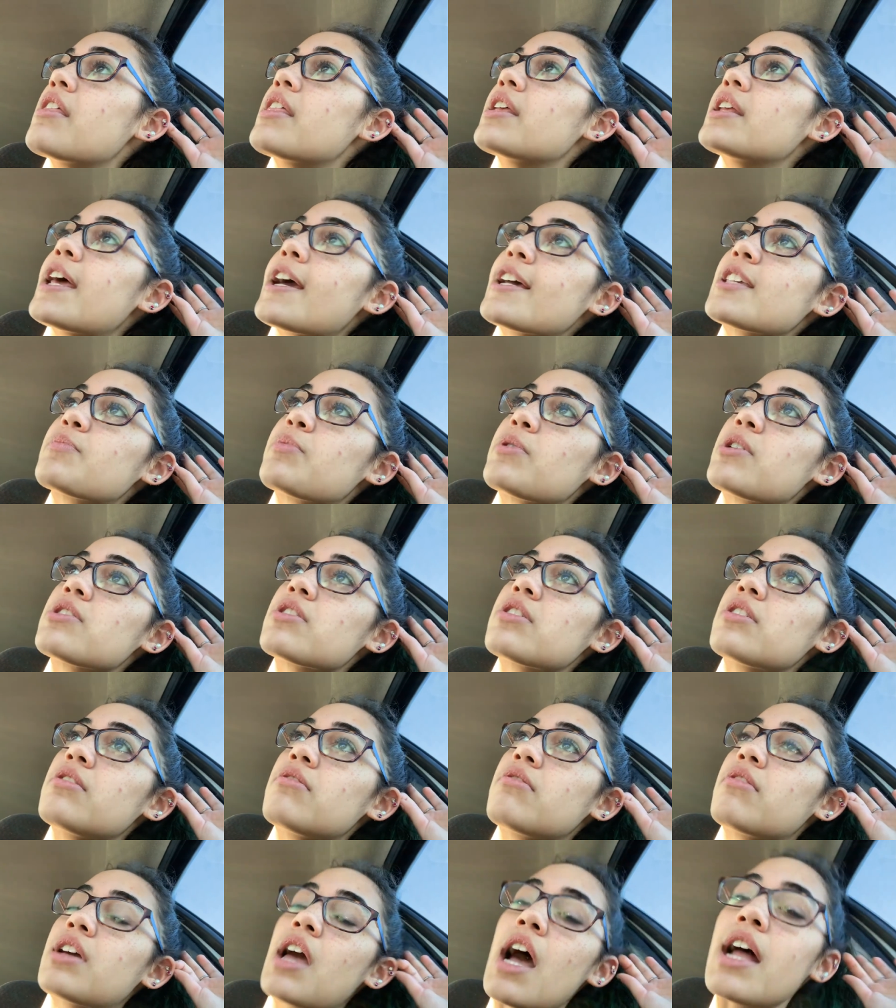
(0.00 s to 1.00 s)
the next person
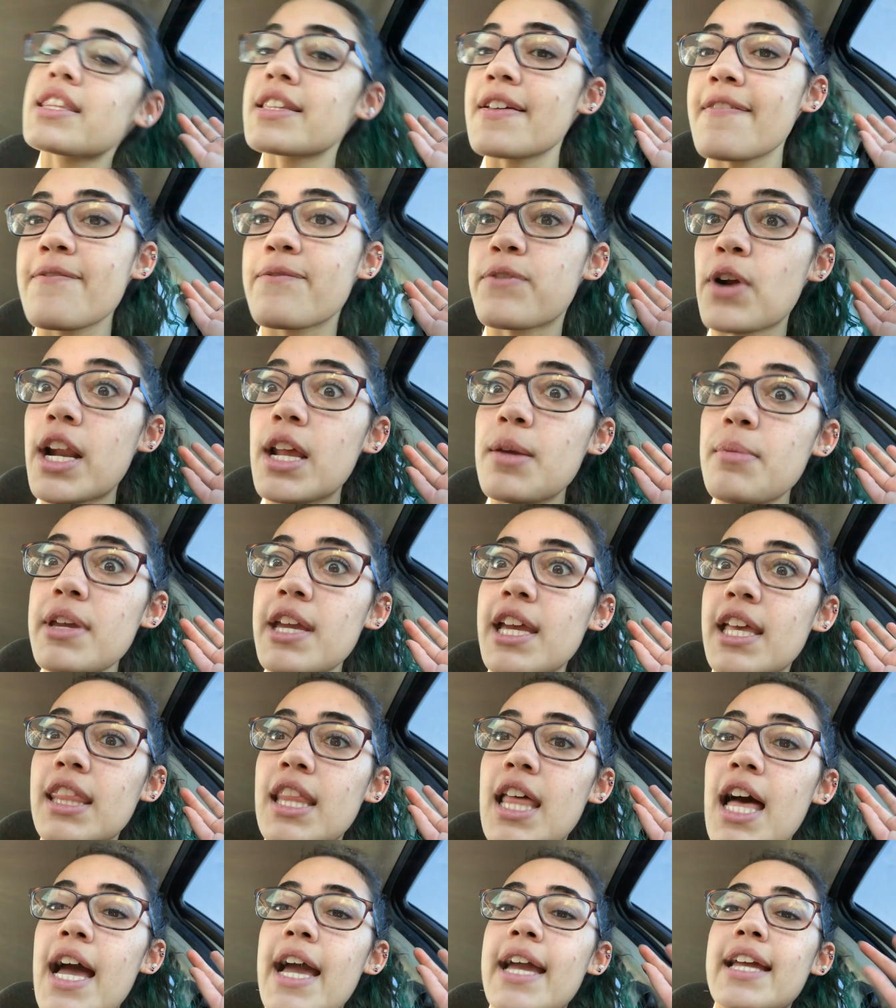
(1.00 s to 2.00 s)
who cuts in front of me
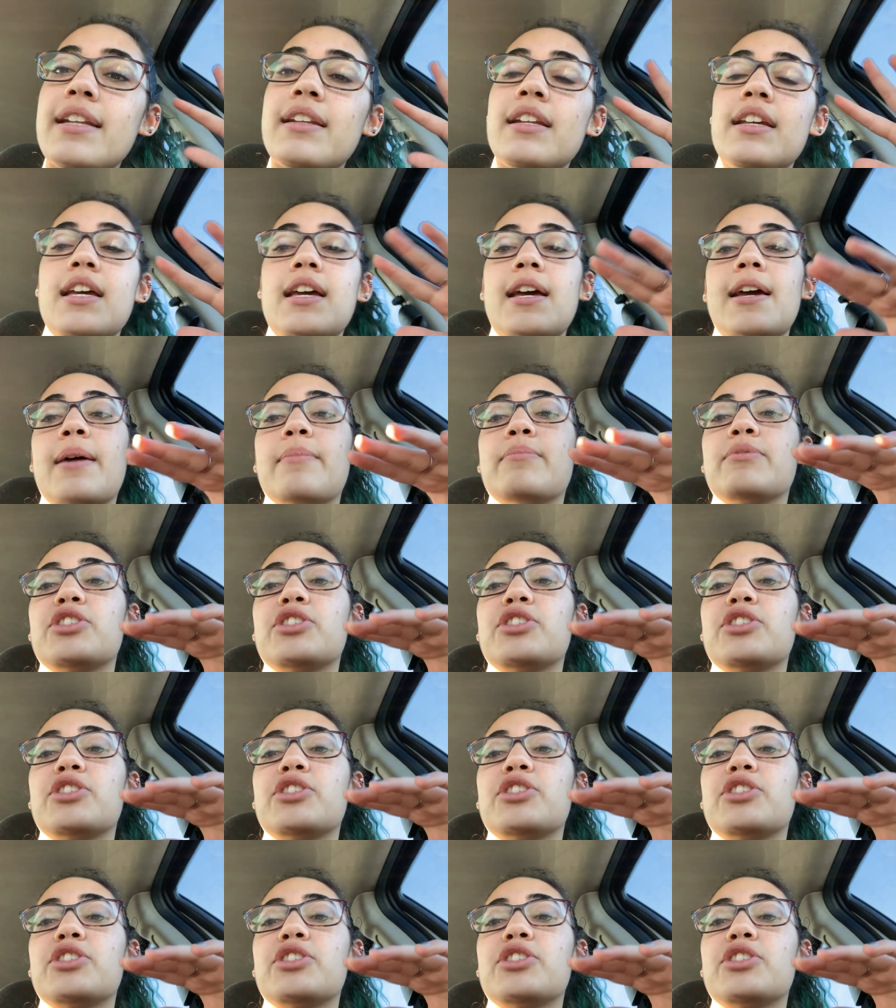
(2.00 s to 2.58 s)
in line, I'm